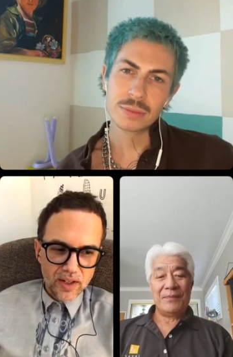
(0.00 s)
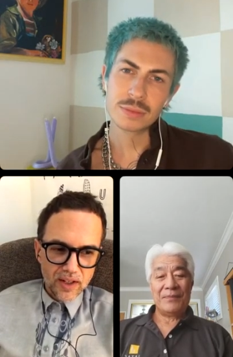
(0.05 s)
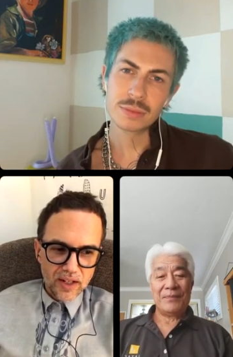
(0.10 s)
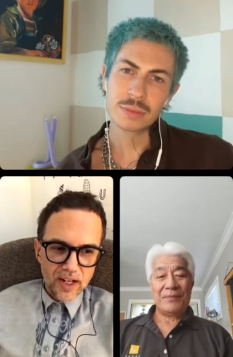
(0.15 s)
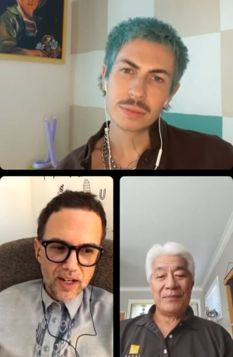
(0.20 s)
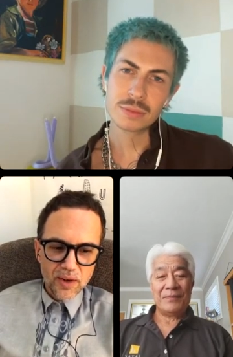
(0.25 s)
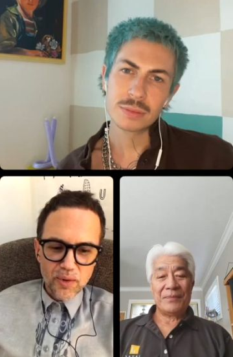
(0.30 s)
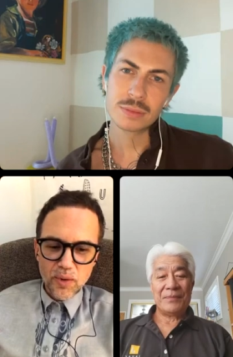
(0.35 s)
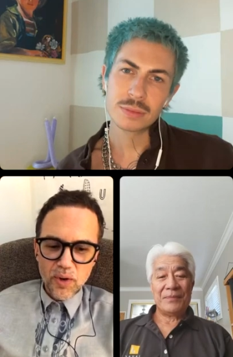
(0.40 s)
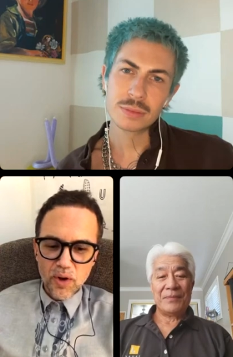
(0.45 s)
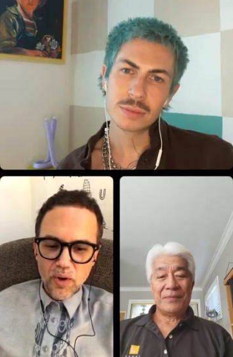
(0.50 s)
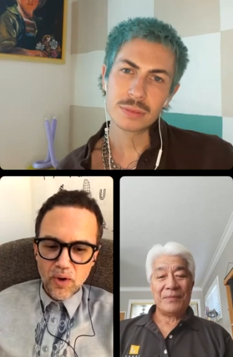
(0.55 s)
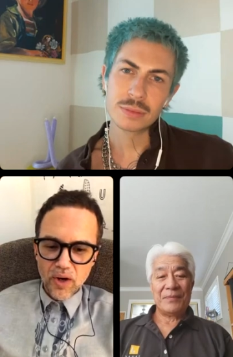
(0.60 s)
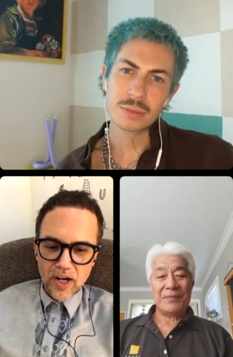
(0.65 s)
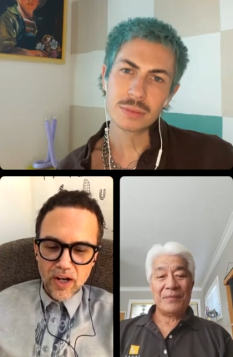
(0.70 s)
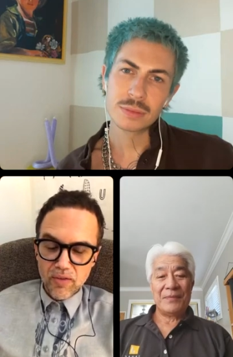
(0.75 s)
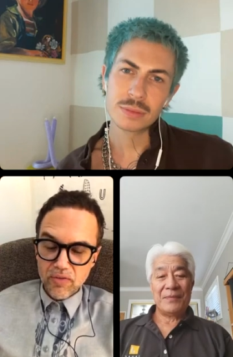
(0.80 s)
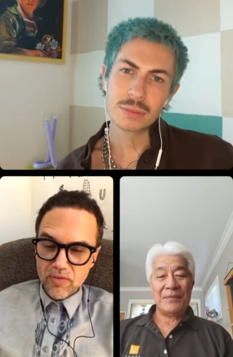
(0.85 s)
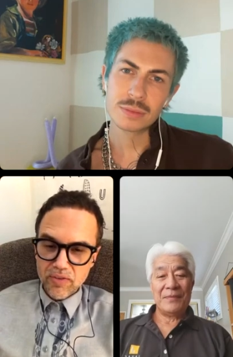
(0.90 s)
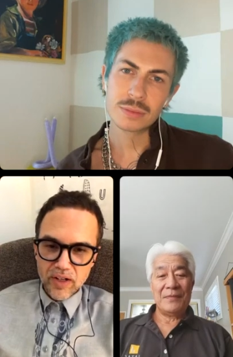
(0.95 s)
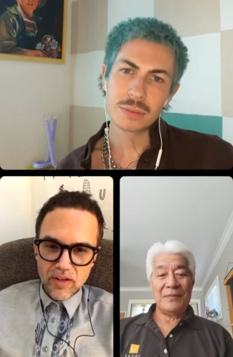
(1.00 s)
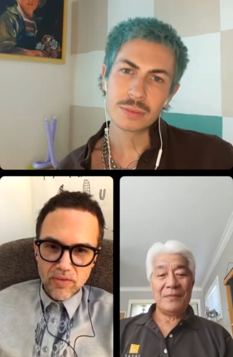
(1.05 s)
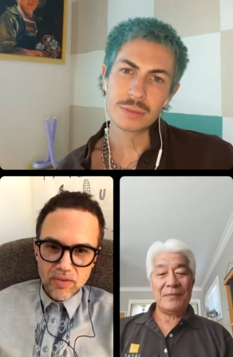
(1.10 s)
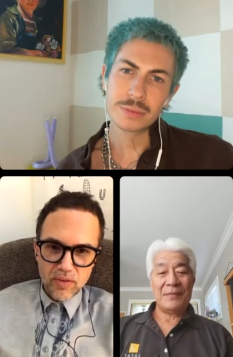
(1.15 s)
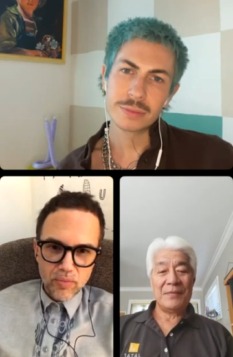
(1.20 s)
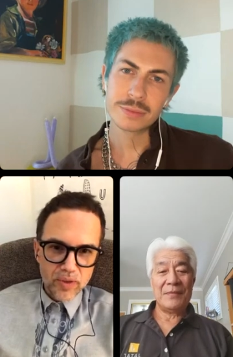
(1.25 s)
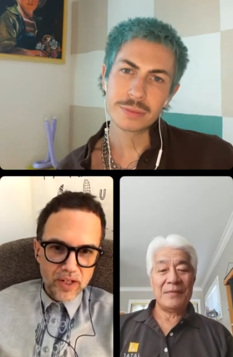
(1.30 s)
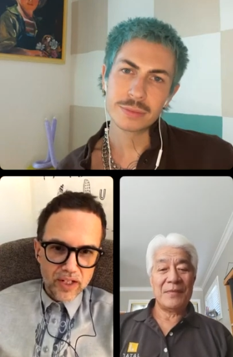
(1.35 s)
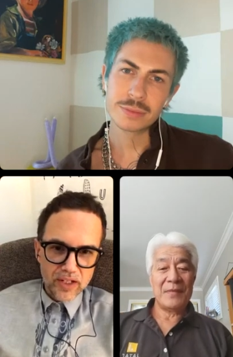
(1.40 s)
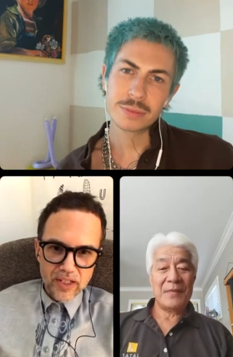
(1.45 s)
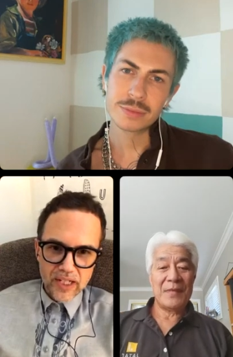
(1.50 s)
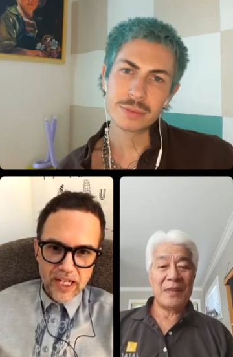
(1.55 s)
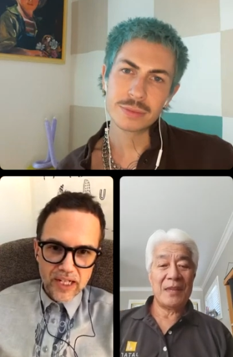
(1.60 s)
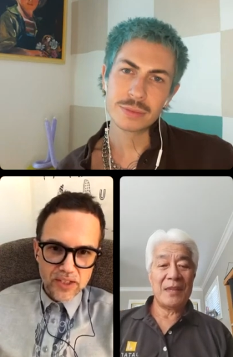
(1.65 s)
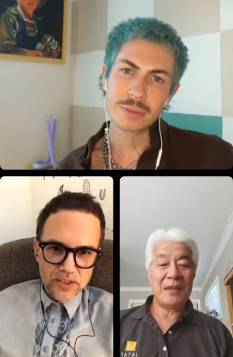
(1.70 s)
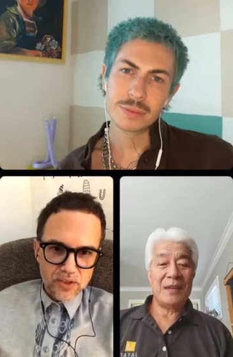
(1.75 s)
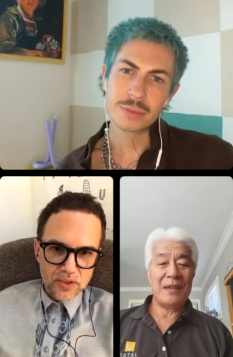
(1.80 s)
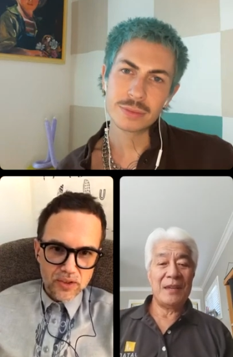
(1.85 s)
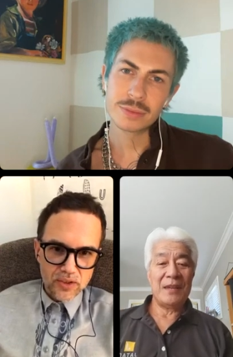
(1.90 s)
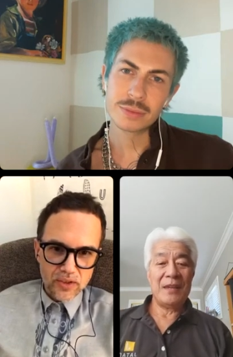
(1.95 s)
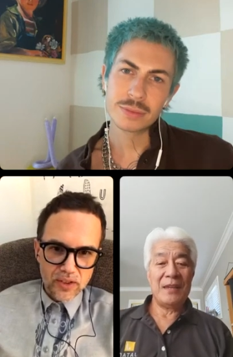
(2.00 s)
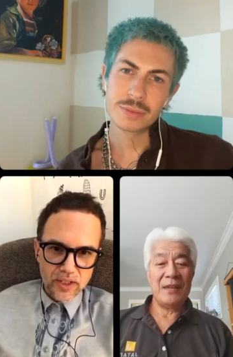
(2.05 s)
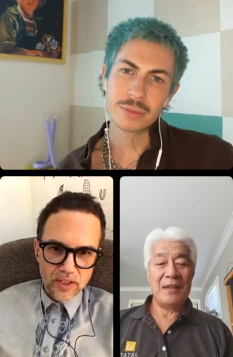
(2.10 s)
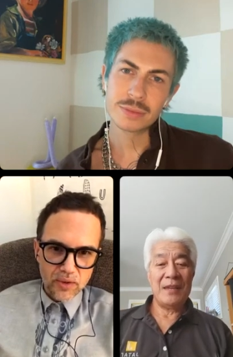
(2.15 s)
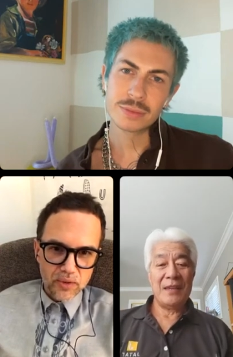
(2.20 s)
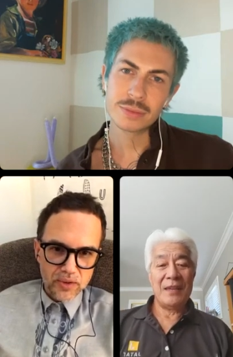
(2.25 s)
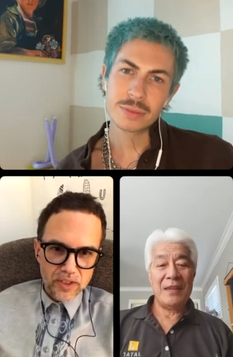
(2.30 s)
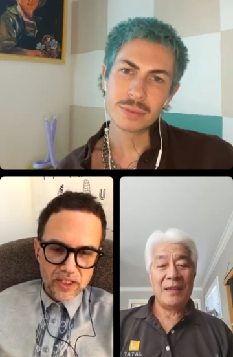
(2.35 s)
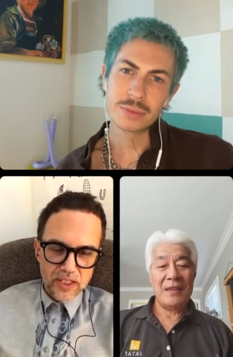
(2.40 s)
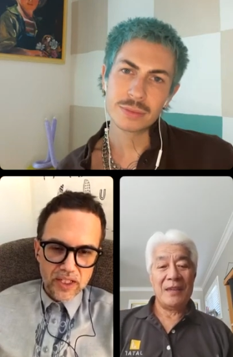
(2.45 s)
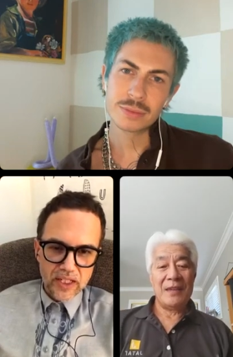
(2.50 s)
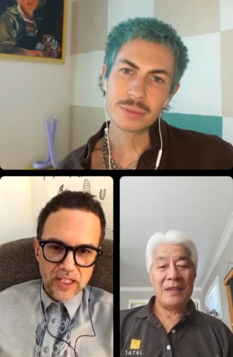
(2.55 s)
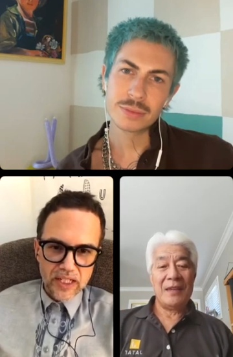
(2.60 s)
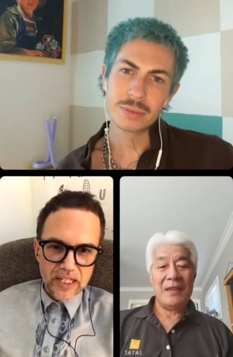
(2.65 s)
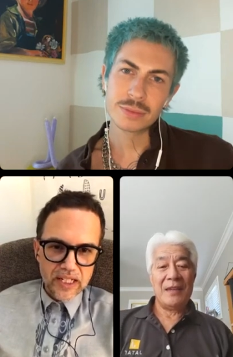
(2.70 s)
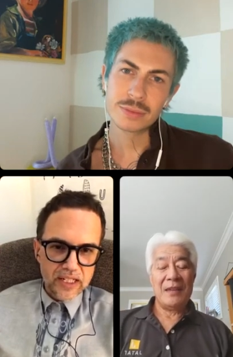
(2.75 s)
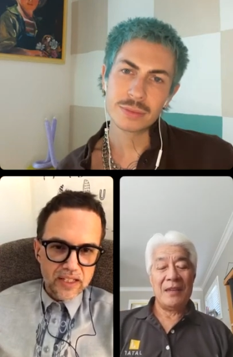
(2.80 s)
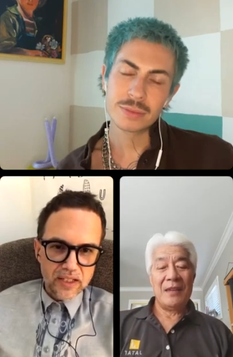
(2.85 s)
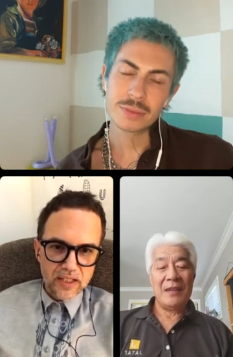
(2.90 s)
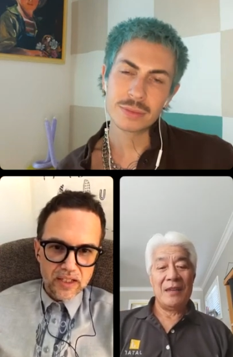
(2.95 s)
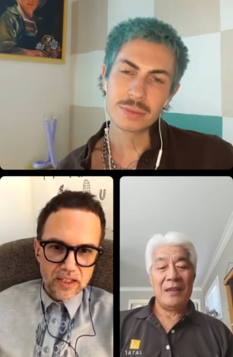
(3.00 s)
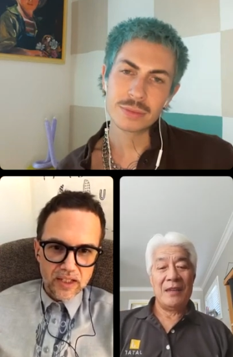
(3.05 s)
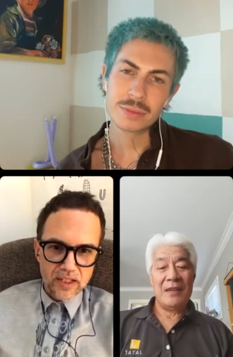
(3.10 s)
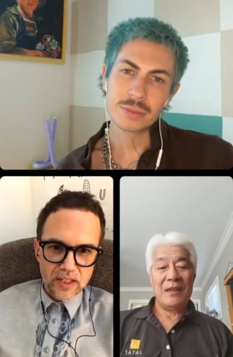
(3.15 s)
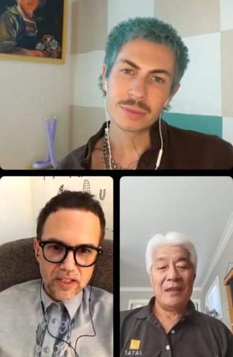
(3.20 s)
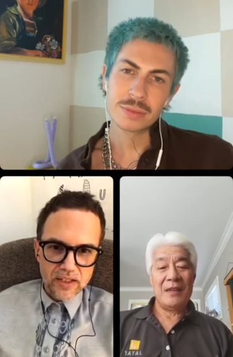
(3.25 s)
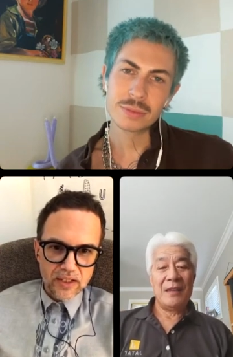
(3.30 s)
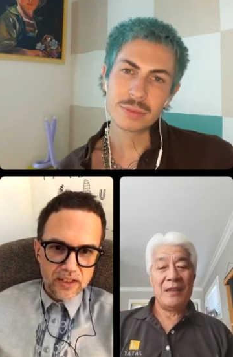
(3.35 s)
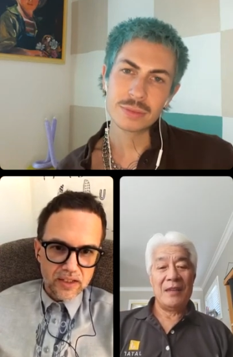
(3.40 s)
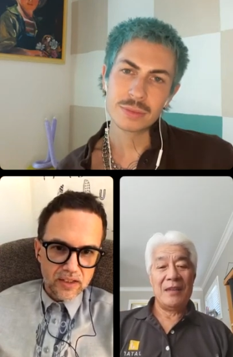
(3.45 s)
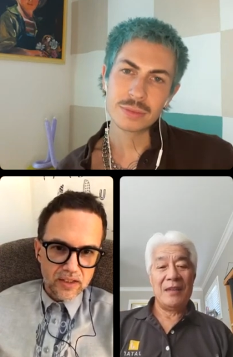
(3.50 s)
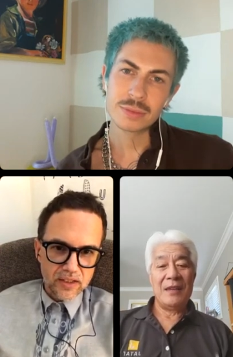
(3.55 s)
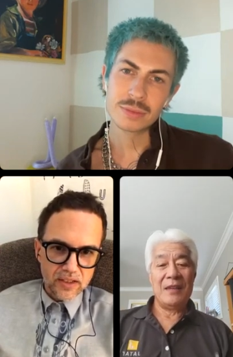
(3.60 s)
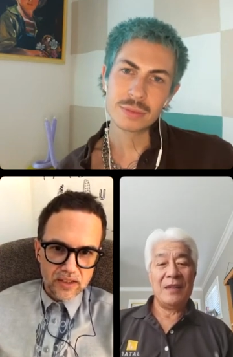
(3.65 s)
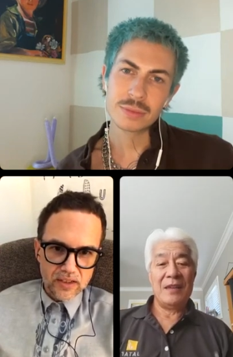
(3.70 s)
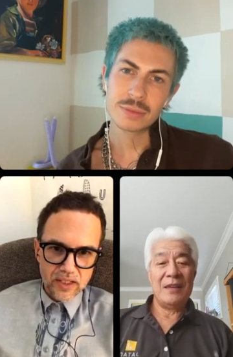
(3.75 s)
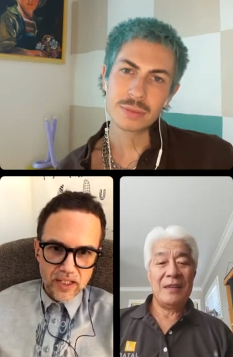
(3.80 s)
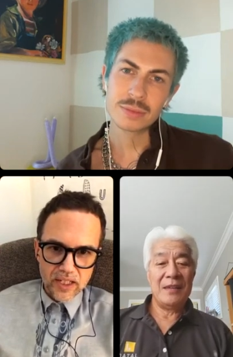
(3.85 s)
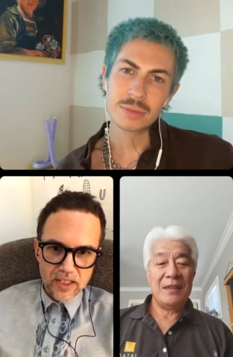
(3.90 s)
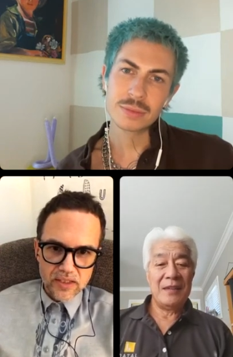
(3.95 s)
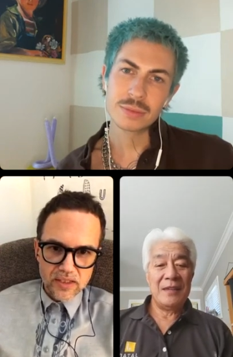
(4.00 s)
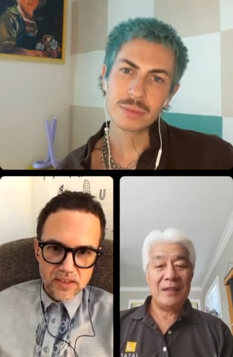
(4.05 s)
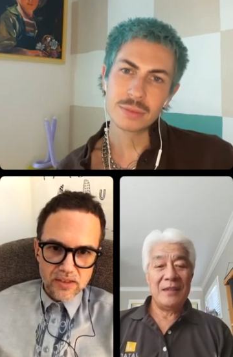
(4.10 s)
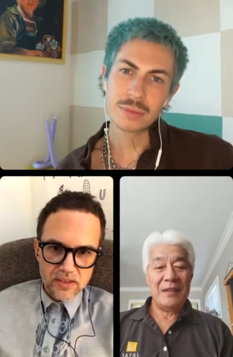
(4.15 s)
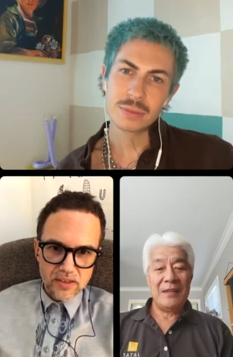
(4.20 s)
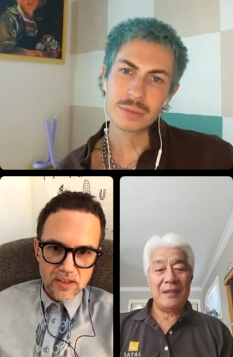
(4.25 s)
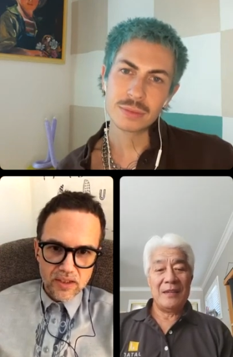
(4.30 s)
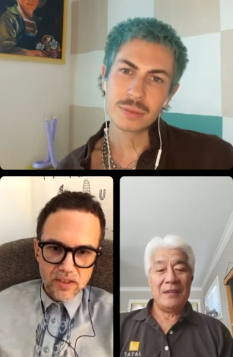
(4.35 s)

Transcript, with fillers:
Speaker 1: I don't know, I've never been a natural, I don't think, at anything. And I think that that's,